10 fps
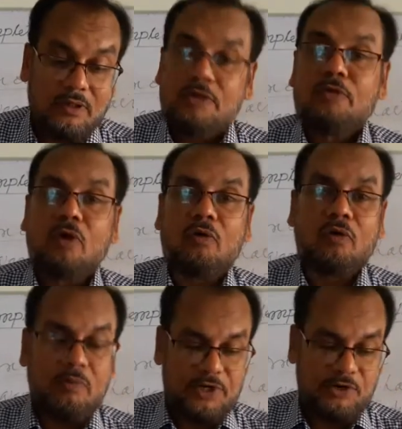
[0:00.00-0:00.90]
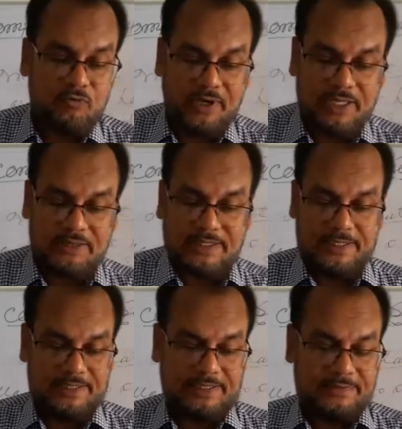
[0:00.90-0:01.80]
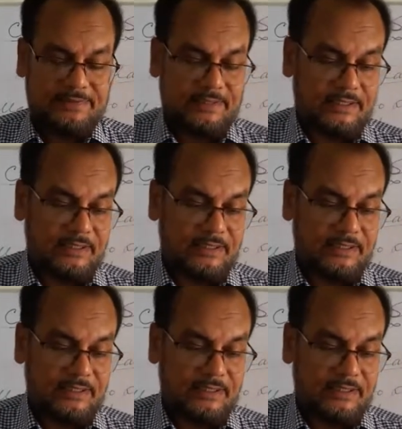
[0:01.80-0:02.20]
You know very well that